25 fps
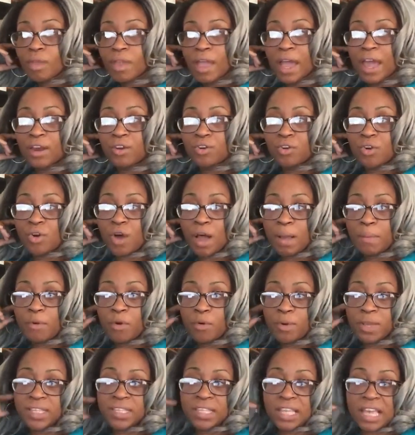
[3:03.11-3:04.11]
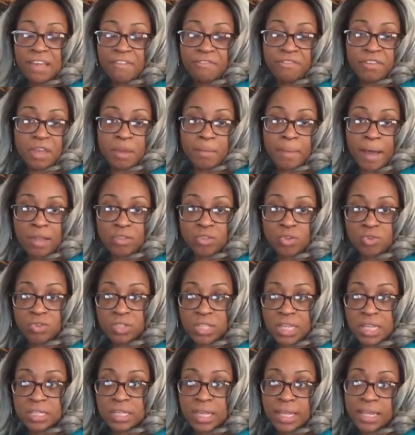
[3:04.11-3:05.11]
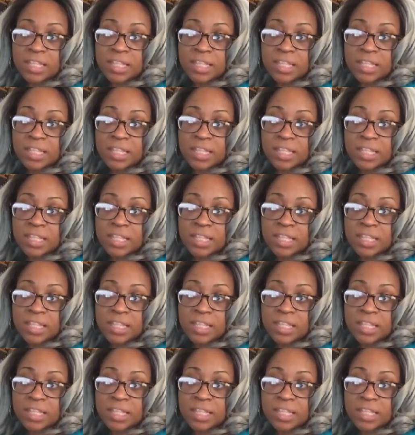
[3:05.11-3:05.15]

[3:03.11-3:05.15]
I don't know. I'm always iffy about those things.